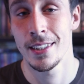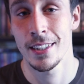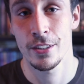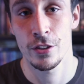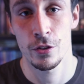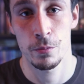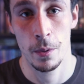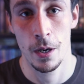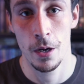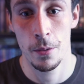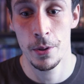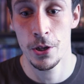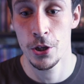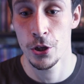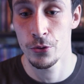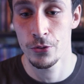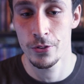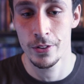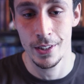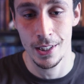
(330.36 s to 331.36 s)
experiment
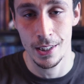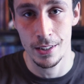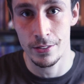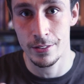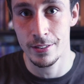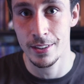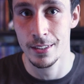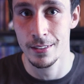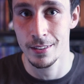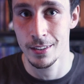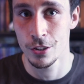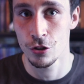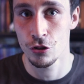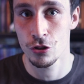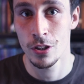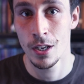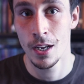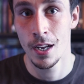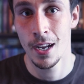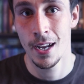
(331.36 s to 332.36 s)
using the little
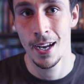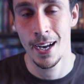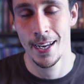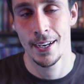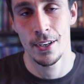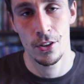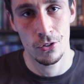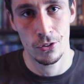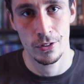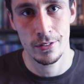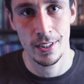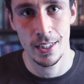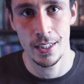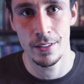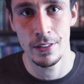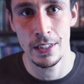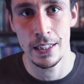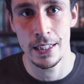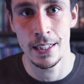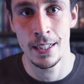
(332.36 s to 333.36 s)
6-inch analog
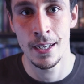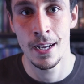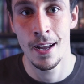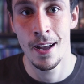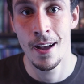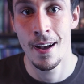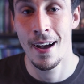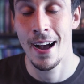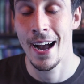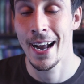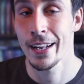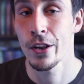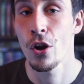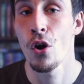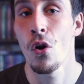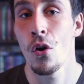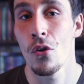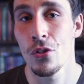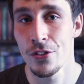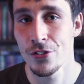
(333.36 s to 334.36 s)
TV, I
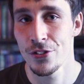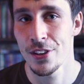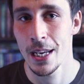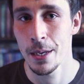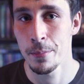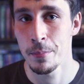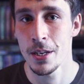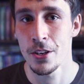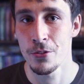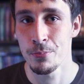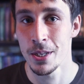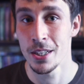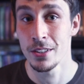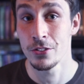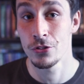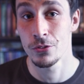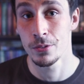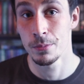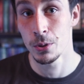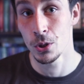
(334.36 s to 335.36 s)
caught the same
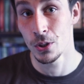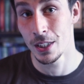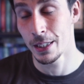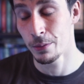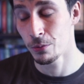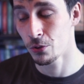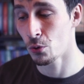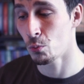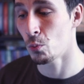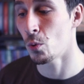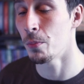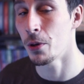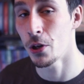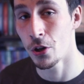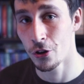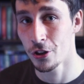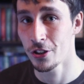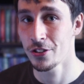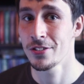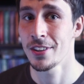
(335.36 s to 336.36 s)
image, but it was a woman
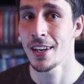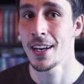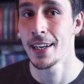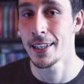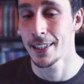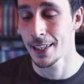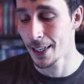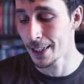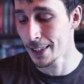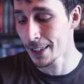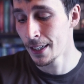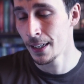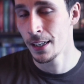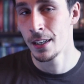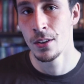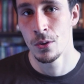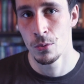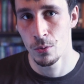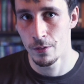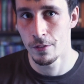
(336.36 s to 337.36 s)
on her side, like
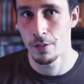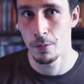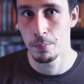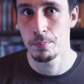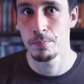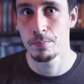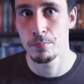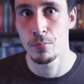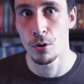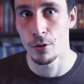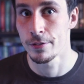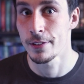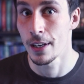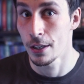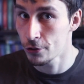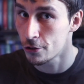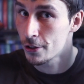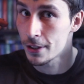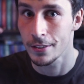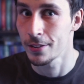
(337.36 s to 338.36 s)
with a
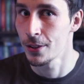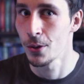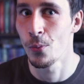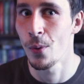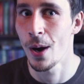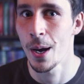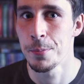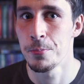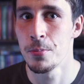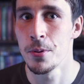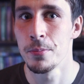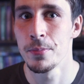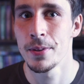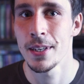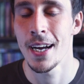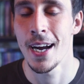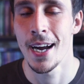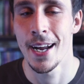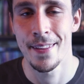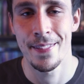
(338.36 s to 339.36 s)
puffed-out dress and a wide-brimmed
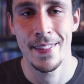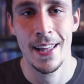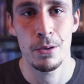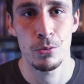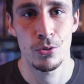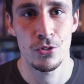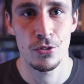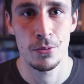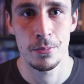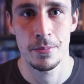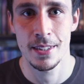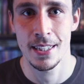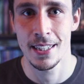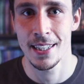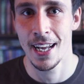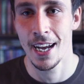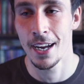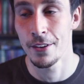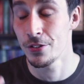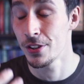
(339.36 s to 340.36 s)
hat. And that was something
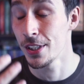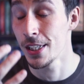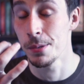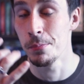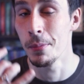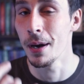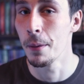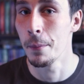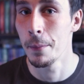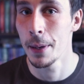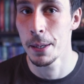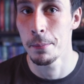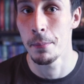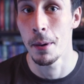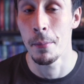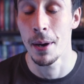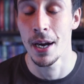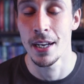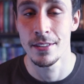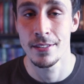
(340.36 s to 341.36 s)
that I've seen in my
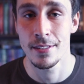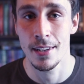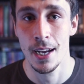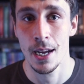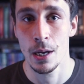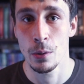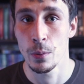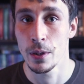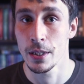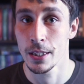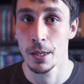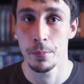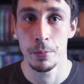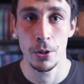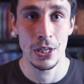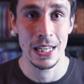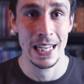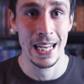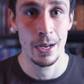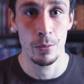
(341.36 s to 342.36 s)
mind's eye when
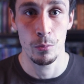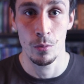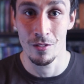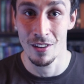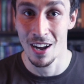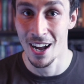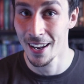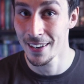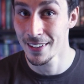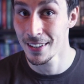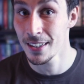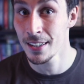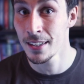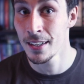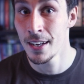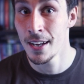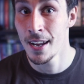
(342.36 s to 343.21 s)
communicating with Anna.